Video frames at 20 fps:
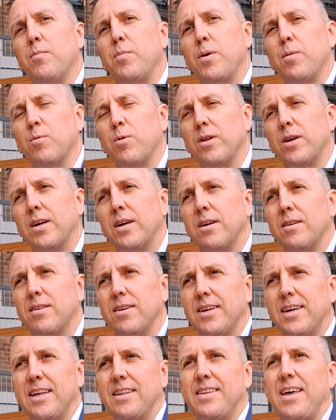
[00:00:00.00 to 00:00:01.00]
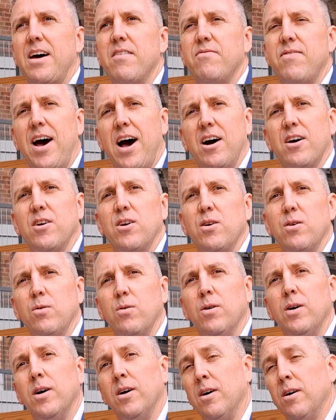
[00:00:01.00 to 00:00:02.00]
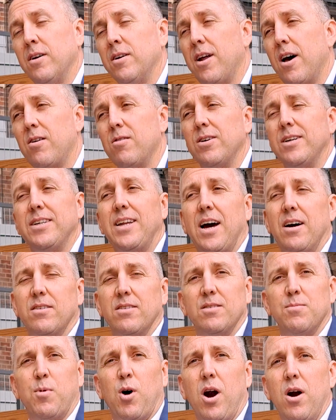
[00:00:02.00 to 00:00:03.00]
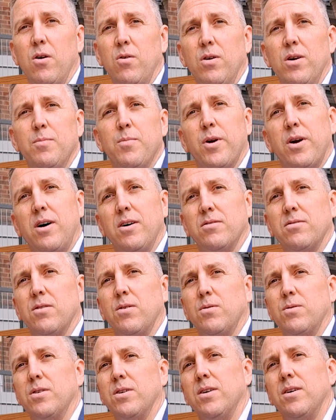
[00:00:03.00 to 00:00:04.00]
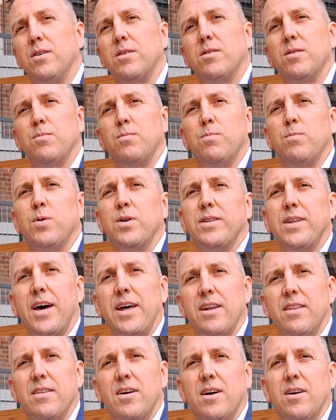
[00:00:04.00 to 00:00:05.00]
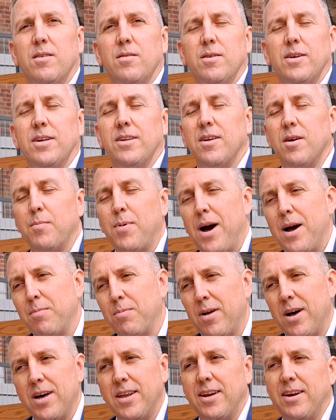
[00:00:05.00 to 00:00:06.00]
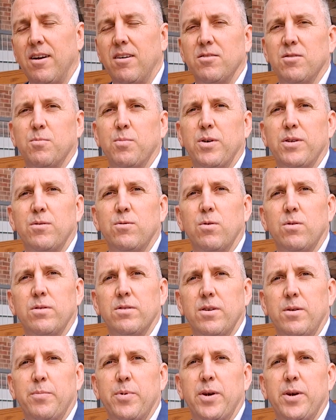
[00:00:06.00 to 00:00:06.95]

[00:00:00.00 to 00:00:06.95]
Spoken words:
people to get that value, not only down to the borrower, but also to put that in their pipeline, and also put towards their